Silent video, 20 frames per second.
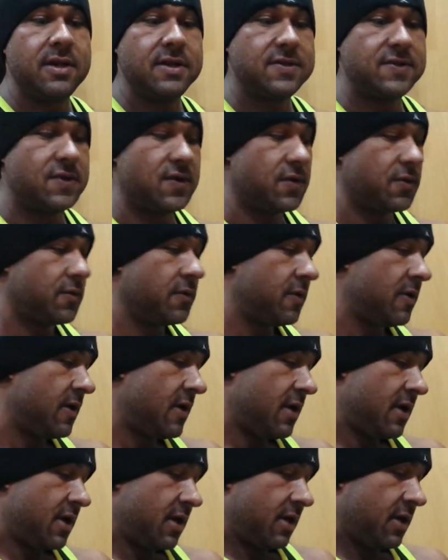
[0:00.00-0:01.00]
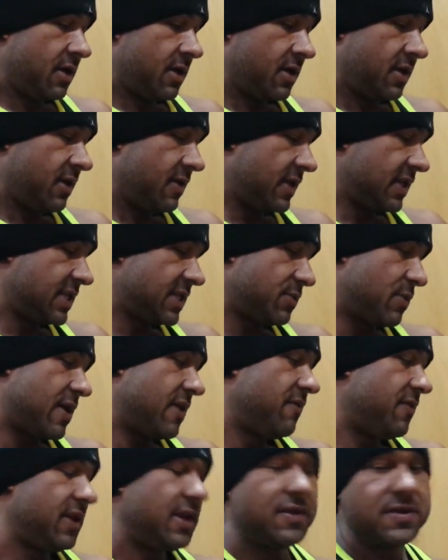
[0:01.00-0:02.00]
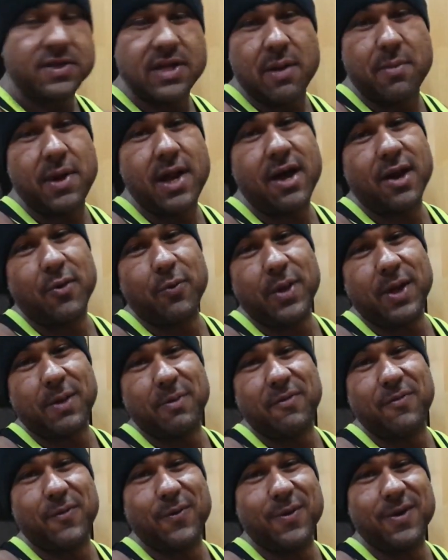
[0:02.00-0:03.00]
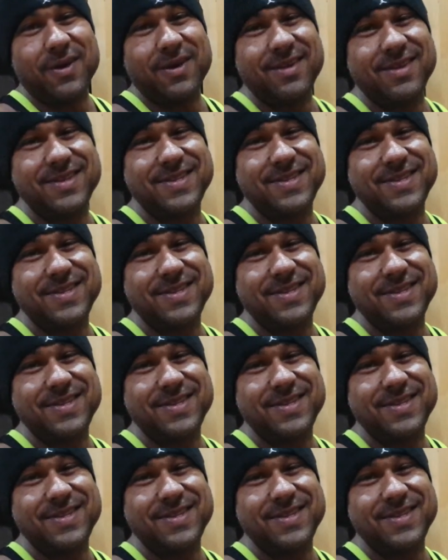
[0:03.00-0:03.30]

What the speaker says: And so this is why the video is coming out a week before.